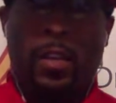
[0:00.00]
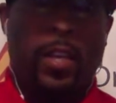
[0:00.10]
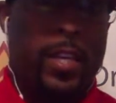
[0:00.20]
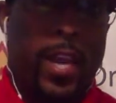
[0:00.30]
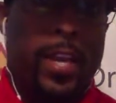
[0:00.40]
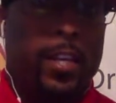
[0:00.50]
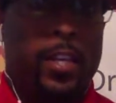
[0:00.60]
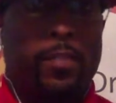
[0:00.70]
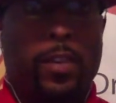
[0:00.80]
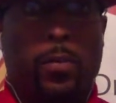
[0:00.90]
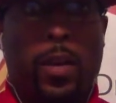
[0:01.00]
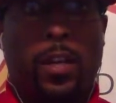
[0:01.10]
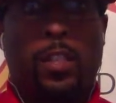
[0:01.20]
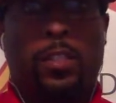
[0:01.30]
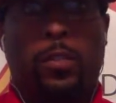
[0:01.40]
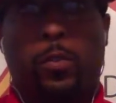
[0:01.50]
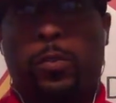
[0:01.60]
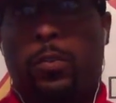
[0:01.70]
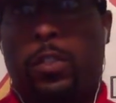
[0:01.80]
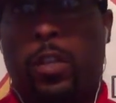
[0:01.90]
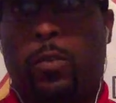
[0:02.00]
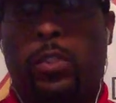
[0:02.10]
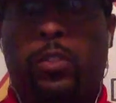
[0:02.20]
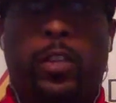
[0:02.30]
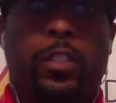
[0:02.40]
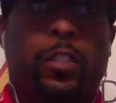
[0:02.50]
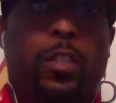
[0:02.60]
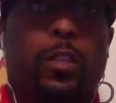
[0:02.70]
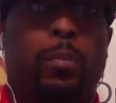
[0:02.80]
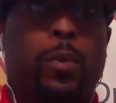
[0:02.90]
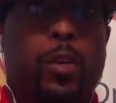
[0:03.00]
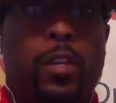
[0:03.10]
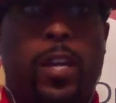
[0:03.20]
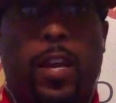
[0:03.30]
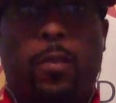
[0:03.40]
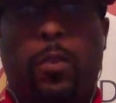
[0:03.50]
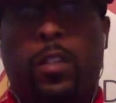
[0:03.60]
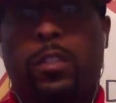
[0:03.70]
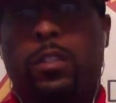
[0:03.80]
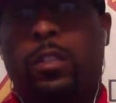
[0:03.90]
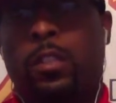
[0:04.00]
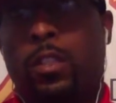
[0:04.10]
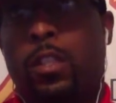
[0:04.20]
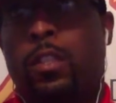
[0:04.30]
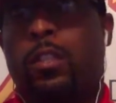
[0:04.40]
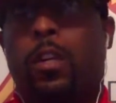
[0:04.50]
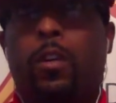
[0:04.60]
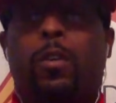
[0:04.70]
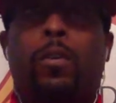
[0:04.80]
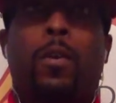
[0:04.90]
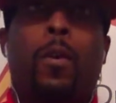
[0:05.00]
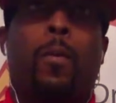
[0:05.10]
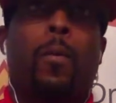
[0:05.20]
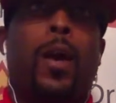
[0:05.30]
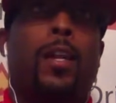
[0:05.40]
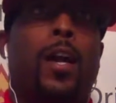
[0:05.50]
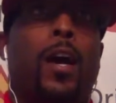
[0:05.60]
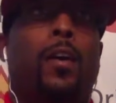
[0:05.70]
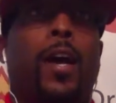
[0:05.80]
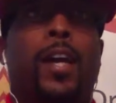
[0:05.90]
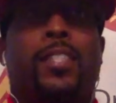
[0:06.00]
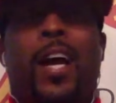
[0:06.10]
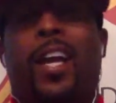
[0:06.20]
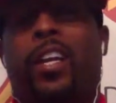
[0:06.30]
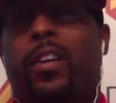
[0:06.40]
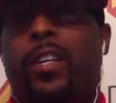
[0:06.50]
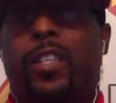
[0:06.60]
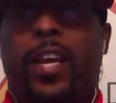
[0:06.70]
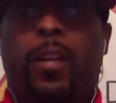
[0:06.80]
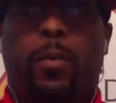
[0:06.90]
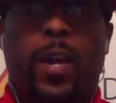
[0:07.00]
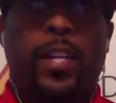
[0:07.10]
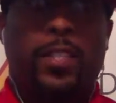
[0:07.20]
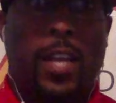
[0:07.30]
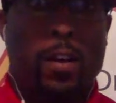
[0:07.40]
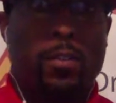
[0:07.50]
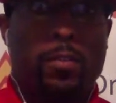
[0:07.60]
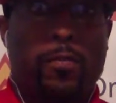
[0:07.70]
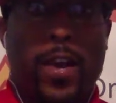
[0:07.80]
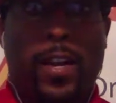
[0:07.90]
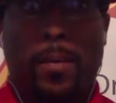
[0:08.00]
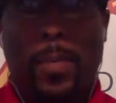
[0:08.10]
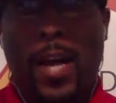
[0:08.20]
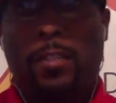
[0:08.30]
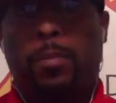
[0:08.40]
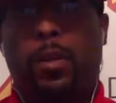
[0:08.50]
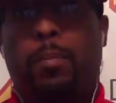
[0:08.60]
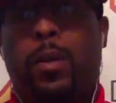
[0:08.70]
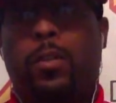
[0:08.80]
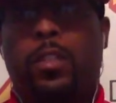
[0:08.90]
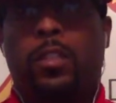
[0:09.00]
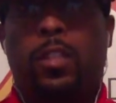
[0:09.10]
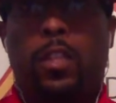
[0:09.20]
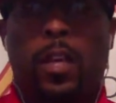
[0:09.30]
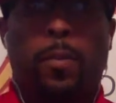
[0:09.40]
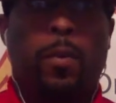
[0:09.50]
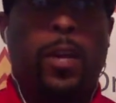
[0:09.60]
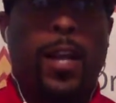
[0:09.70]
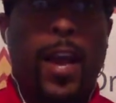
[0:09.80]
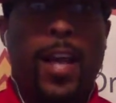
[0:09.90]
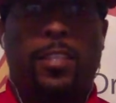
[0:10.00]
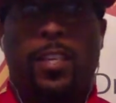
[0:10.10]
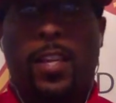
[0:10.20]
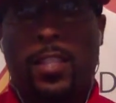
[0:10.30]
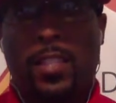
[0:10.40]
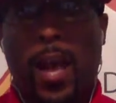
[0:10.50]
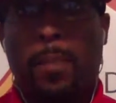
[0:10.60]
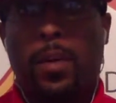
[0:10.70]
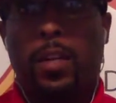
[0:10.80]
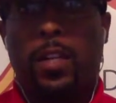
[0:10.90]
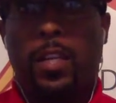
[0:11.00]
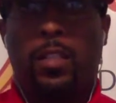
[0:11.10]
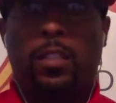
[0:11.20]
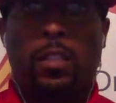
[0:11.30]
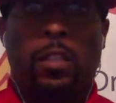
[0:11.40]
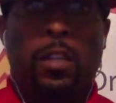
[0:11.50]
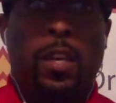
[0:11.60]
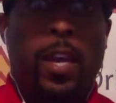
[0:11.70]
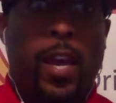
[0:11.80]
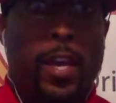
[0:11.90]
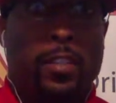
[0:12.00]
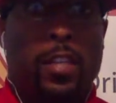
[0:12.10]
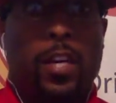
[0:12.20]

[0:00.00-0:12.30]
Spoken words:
he can't leave anywhere because the restrictions on the border there in Russia. So right now, as I hear it, Dana White is out finding possible opponents. The number one guy I've seen at the top of the list is